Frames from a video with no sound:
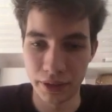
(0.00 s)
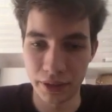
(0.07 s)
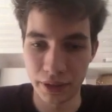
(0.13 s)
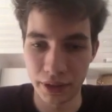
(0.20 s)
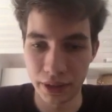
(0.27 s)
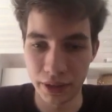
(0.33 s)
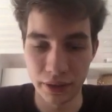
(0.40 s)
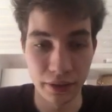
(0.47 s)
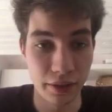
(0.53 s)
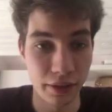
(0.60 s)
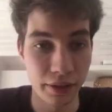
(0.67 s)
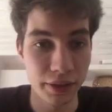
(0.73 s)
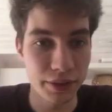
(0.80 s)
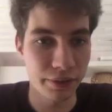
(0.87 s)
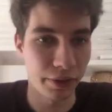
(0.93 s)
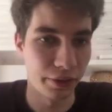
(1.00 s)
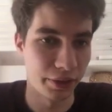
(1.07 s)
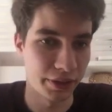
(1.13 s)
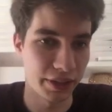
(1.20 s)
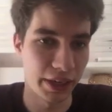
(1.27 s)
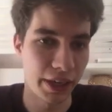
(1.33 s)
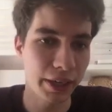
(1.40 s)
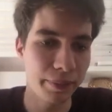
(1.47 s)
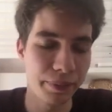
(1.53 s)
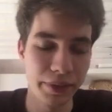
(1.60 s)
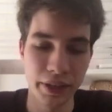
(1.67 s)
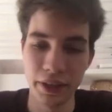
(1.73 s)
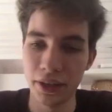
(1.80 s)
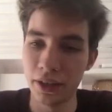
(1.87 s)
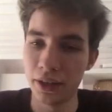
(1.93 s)
in this following slide.
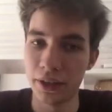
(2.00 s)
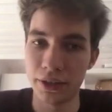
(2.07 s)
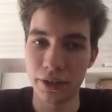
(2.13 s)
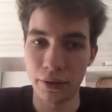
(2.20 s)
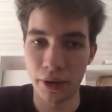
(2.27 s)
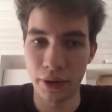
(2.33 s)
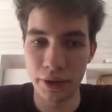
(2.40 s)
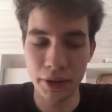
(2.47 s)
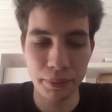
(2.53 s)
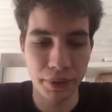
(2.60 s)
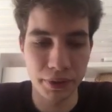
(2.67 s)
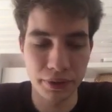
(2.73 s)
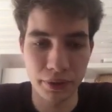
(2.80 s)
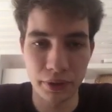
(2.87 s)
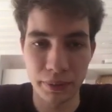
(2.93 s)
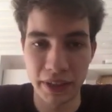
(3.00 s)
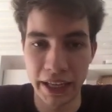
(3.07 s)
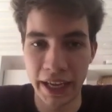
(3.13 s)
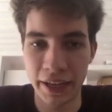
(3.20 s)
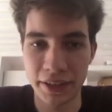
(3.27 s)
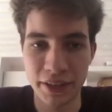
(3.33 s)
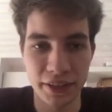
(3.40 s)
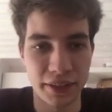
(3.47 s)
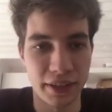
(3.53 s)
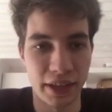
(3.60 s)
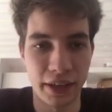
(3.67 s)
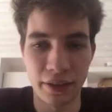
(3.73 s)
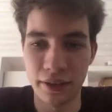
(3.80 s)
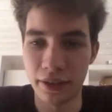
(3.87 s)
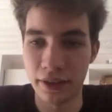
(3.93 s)
So our input is going to be an action set,